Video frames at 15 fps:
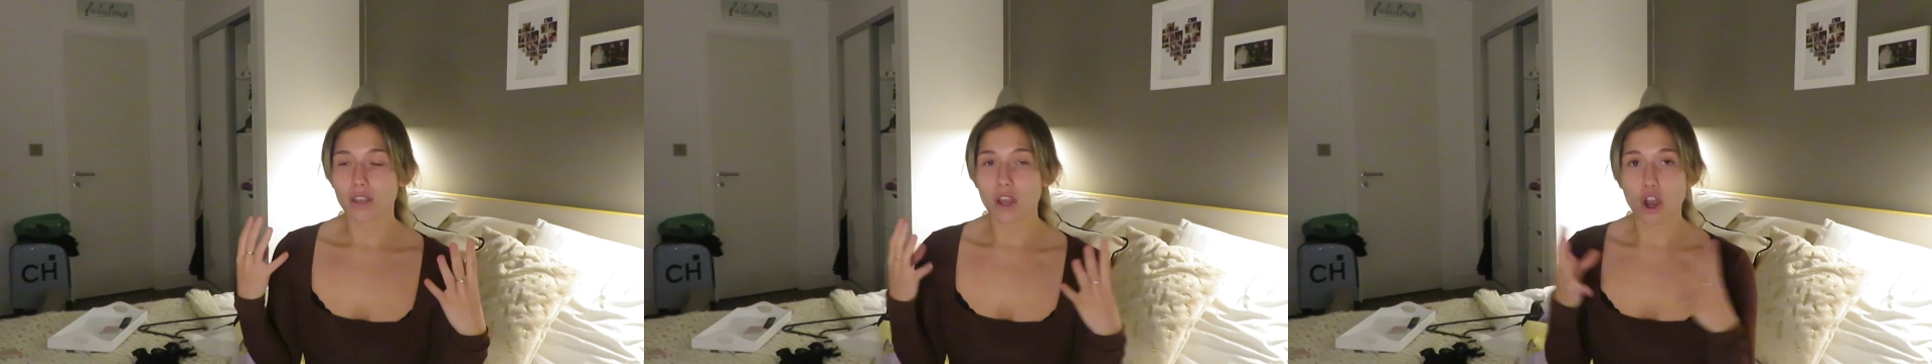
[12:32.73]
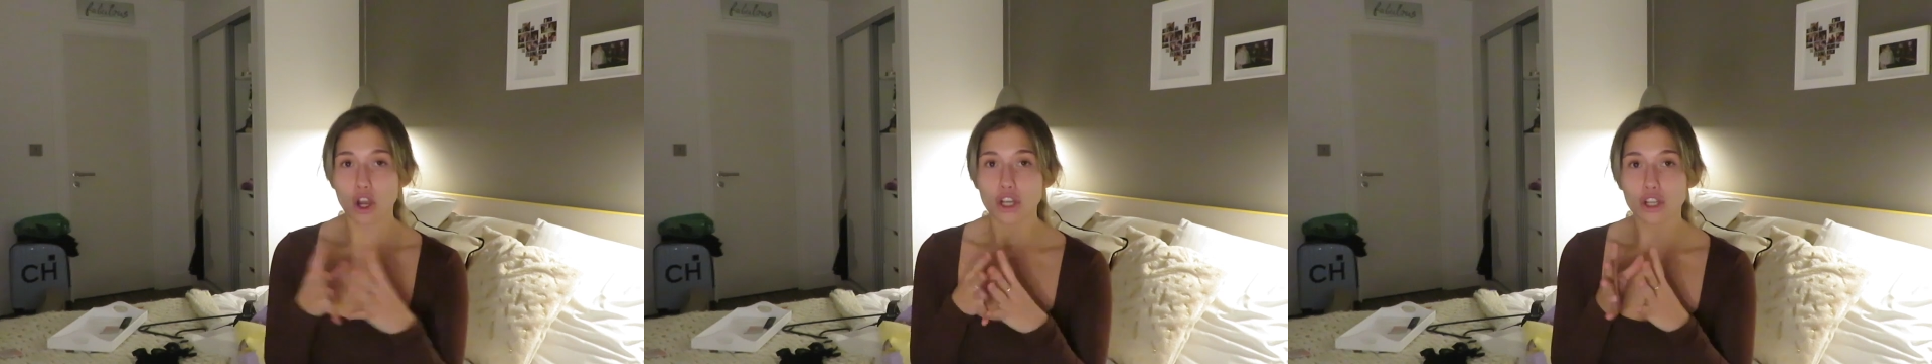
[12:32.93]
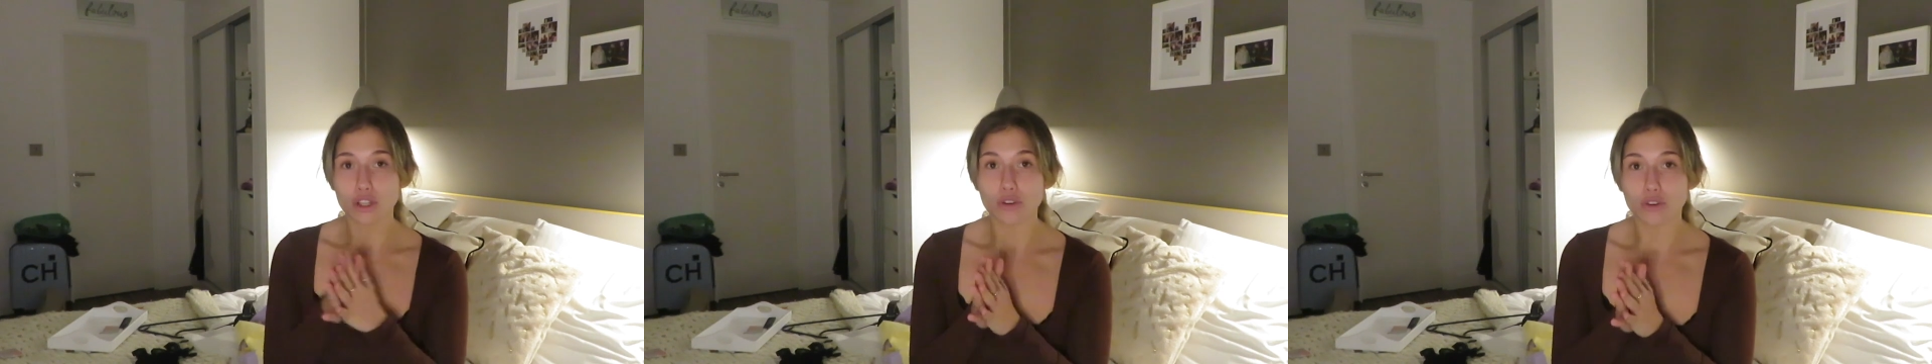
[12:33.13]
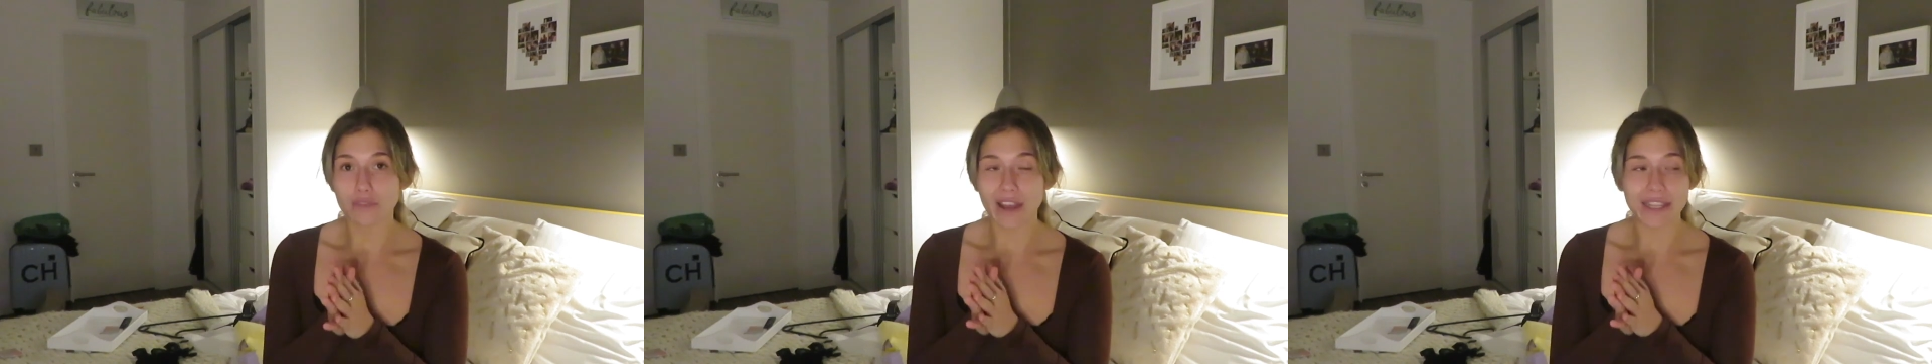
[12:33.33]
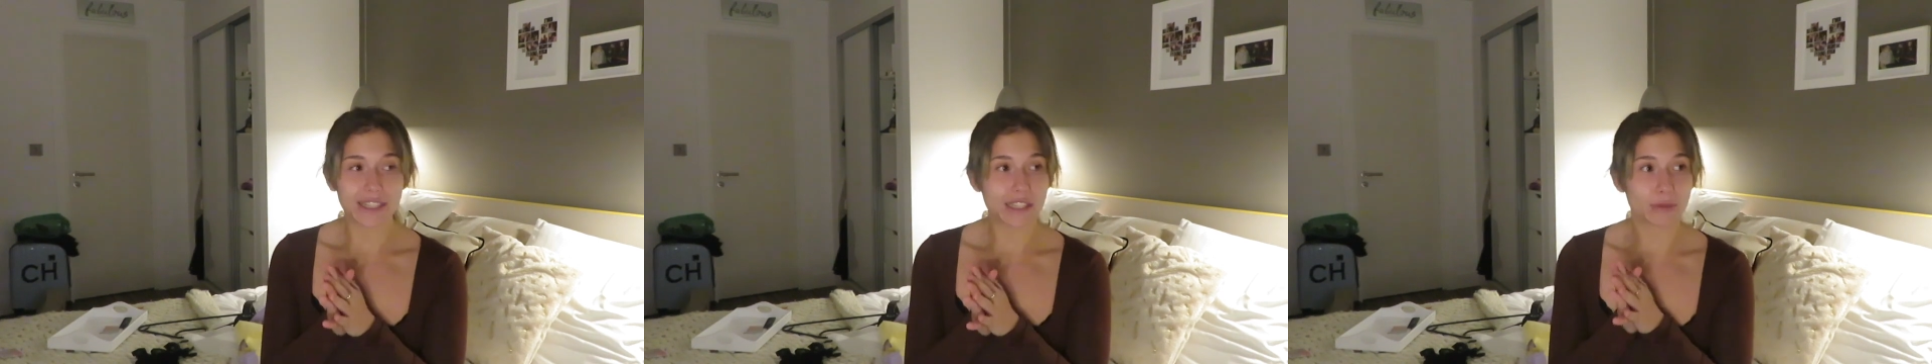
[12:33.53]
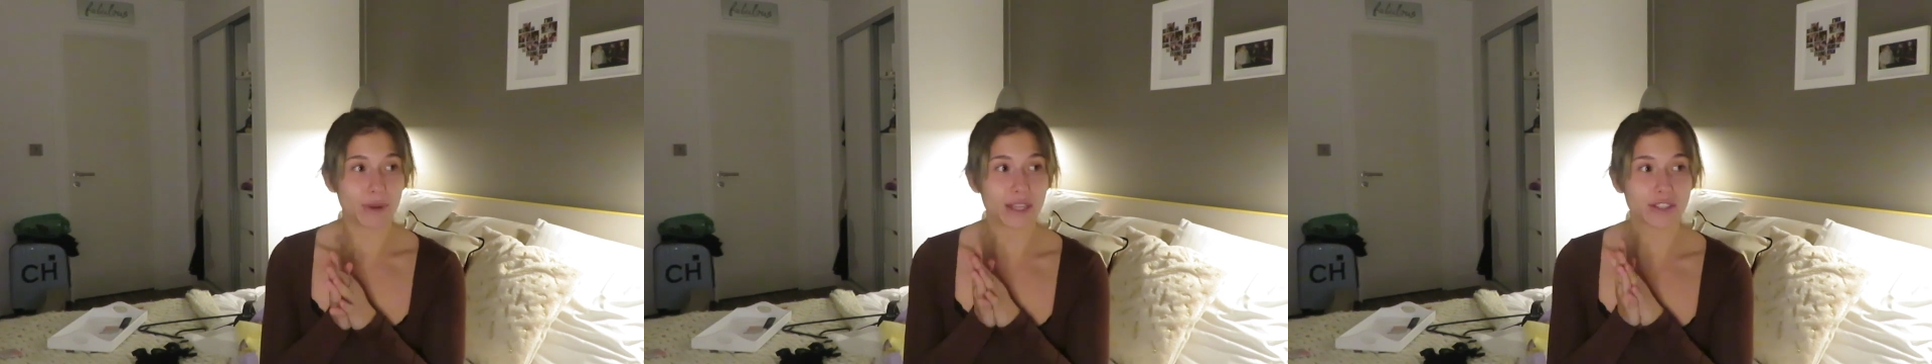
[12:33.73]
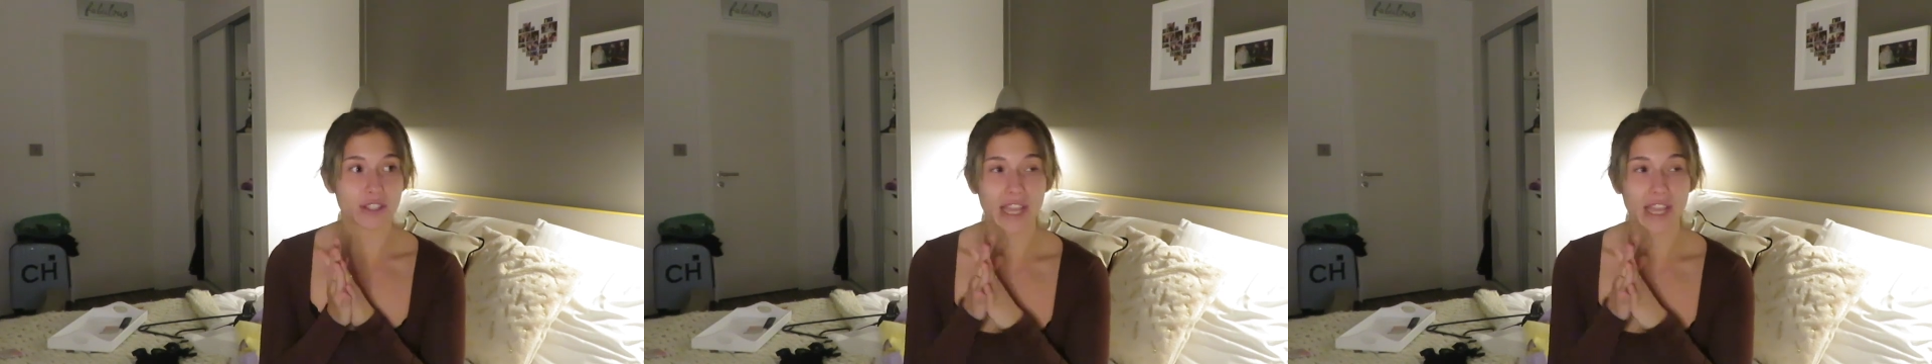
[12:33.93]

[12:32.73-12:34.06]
I love AliExpress.